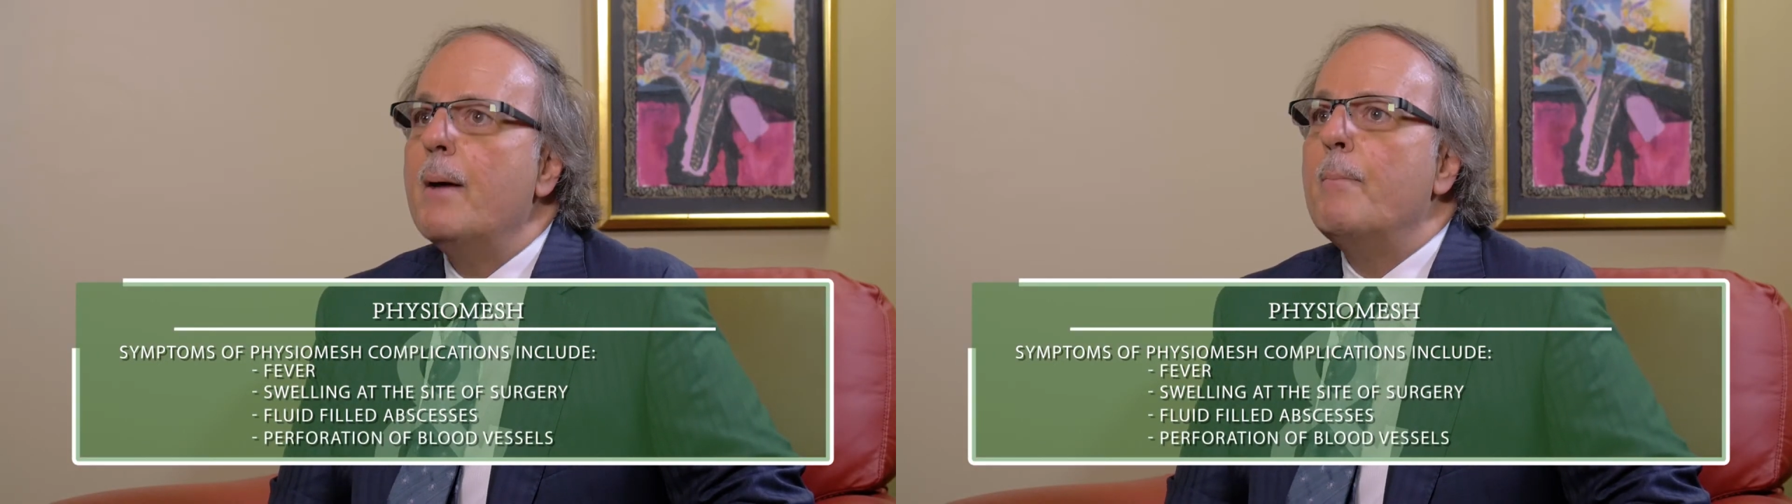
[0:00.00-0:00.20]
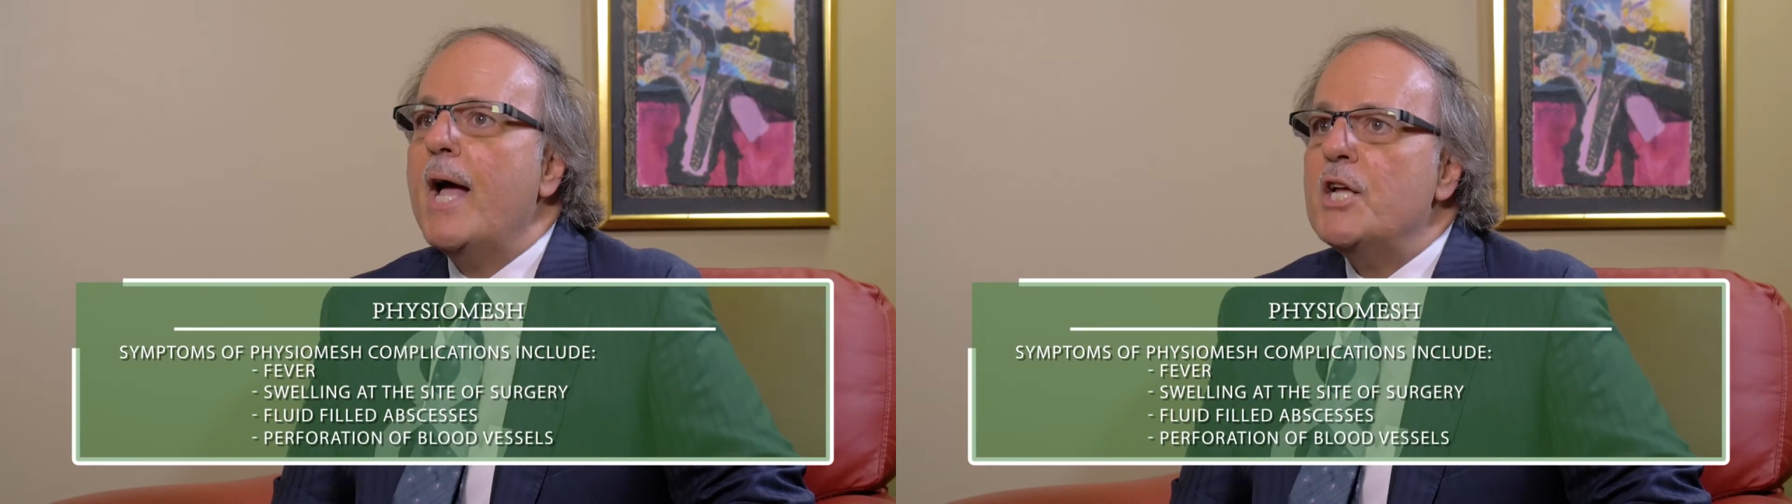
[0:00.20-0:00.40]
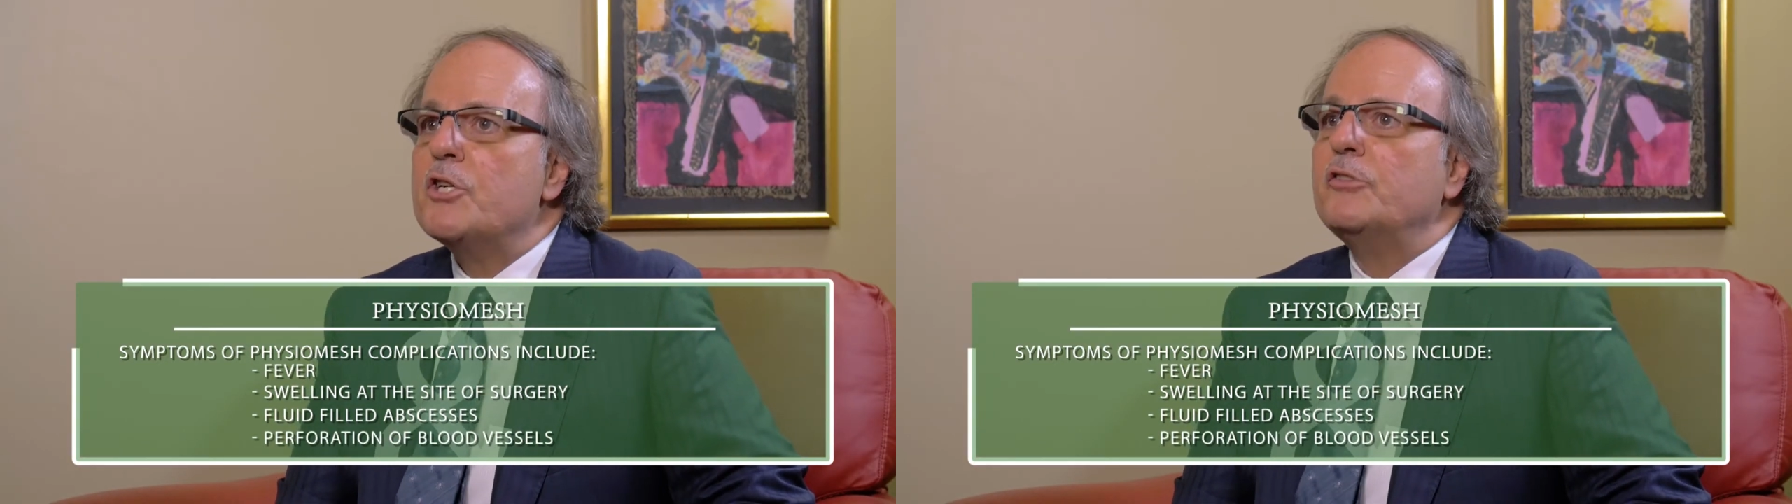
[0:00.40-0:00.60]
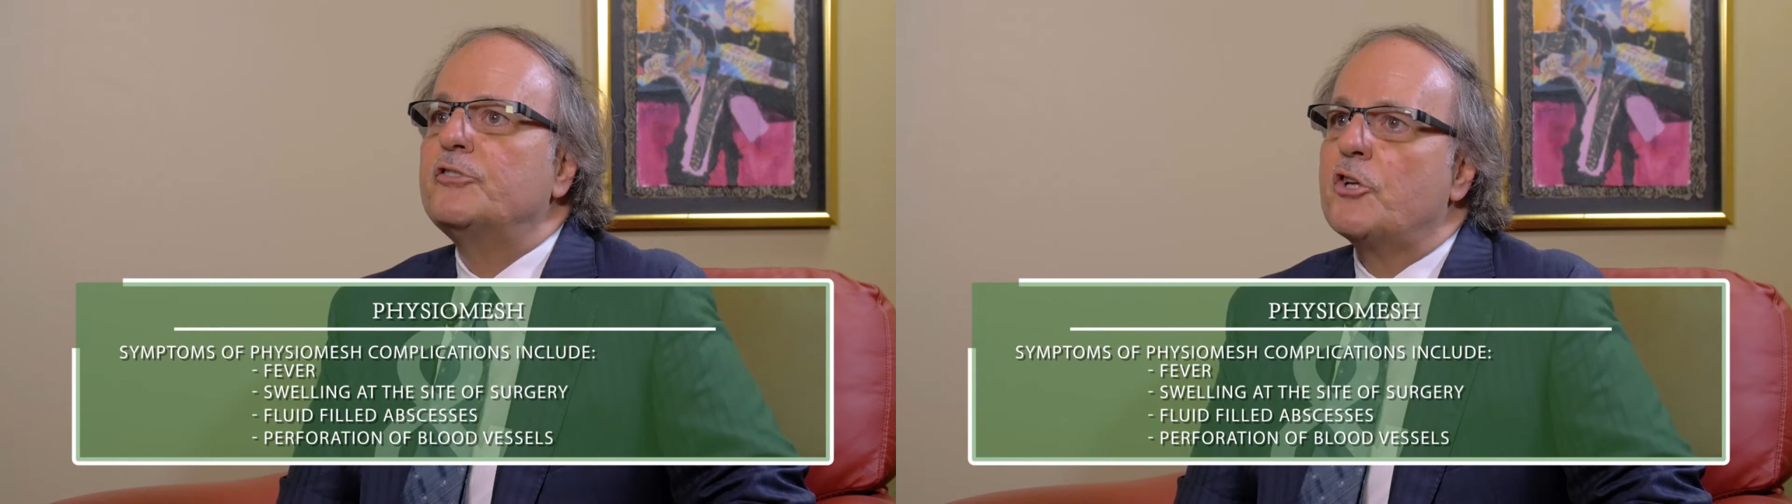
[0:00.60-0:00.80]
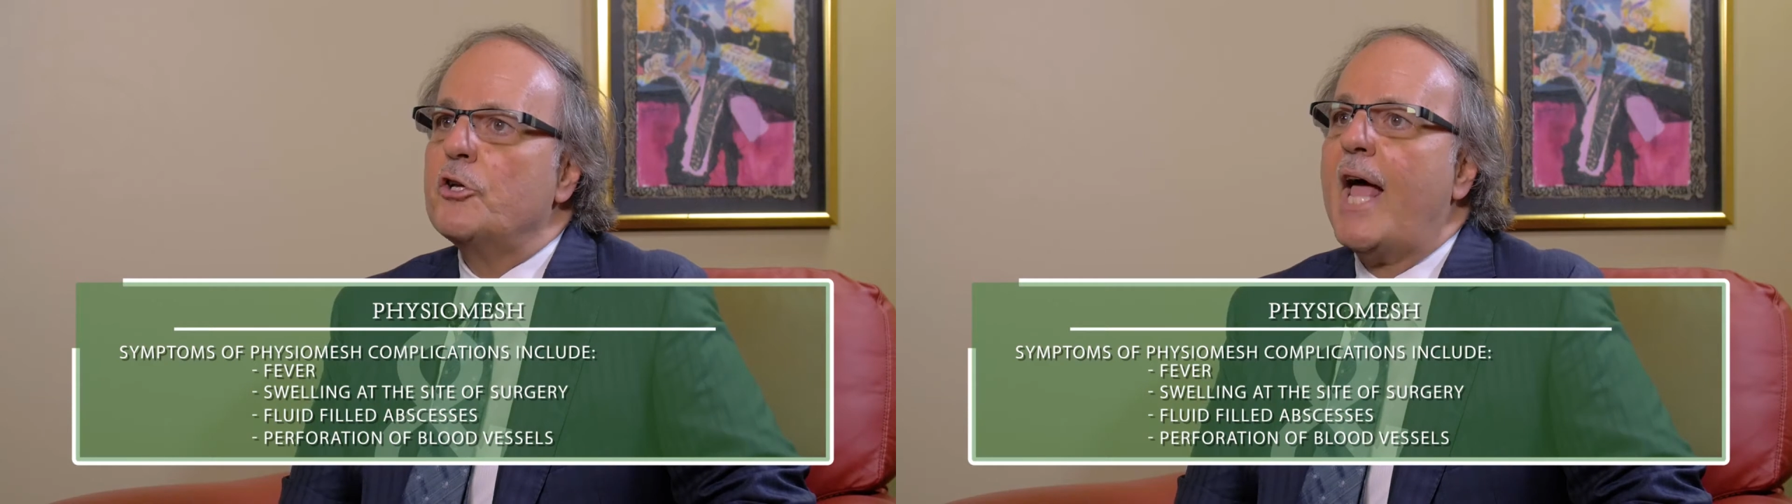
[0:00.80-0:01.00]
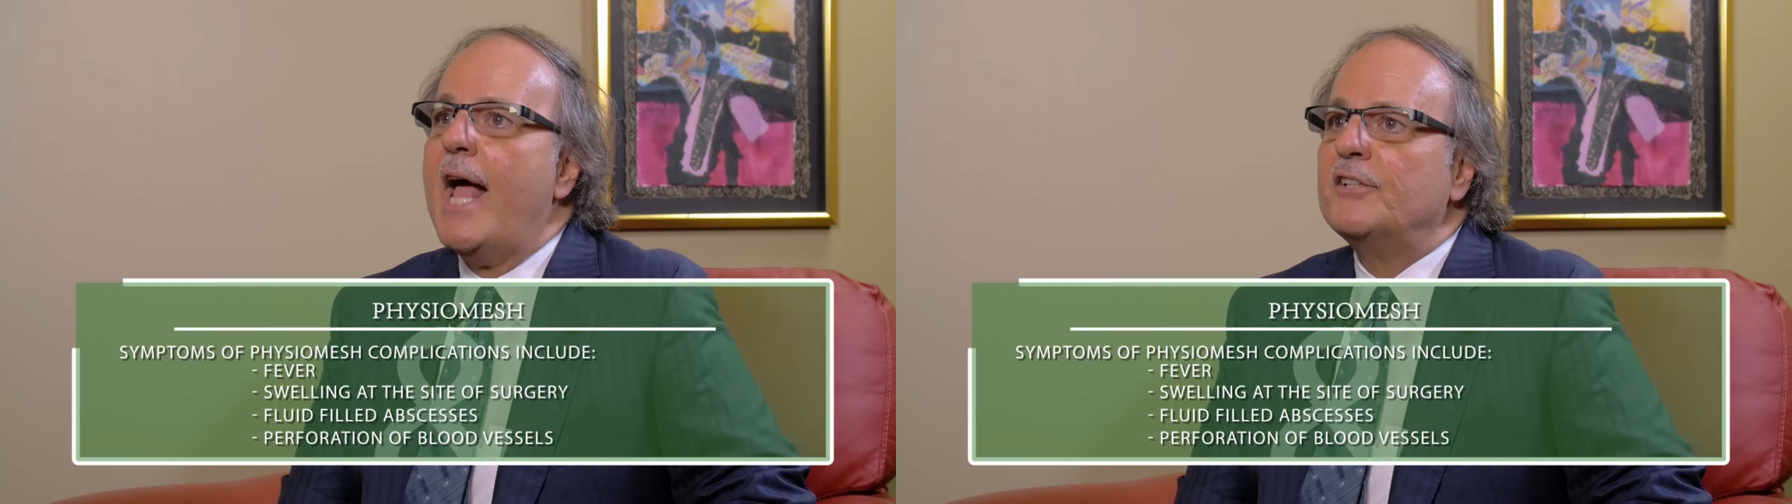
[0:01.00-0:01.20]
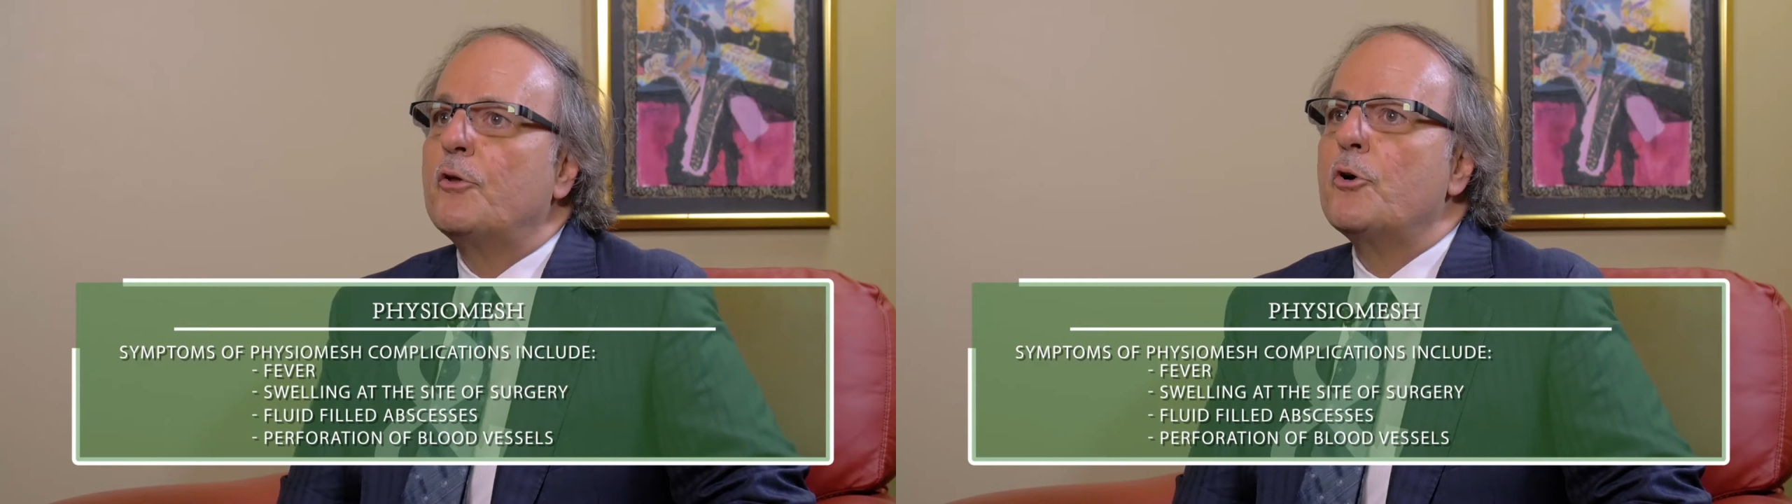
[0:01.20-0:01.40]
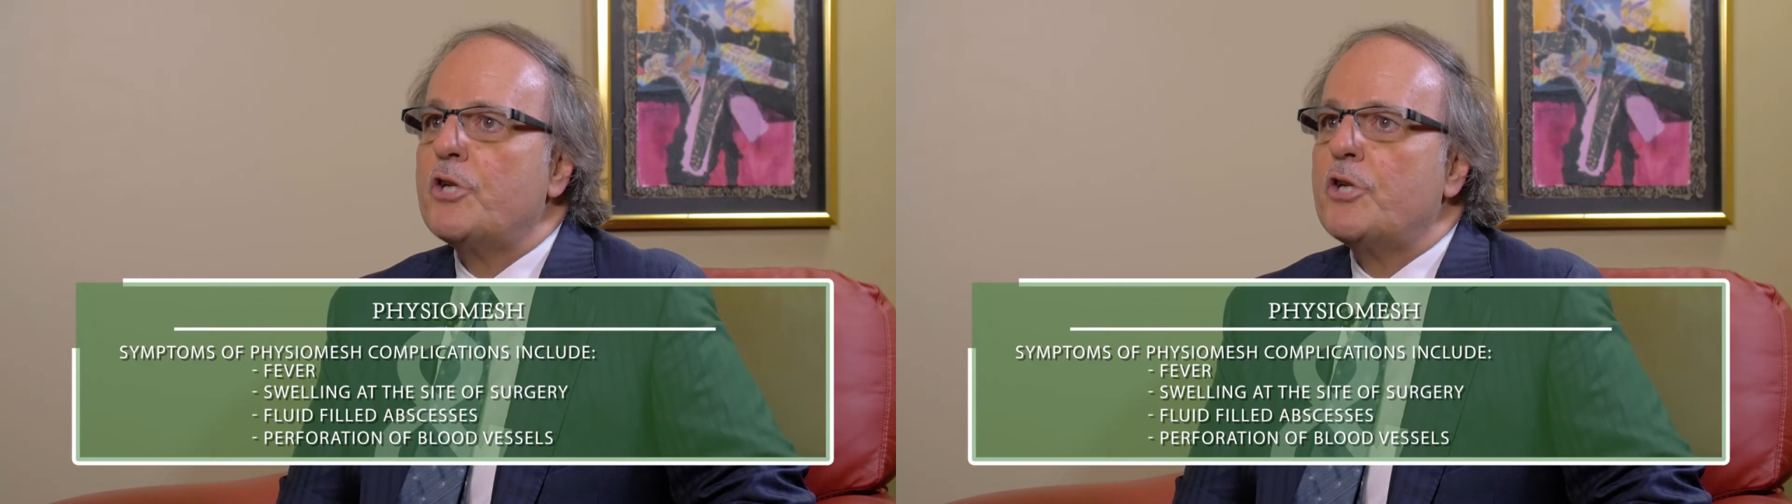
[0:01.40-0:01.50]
patients should ask their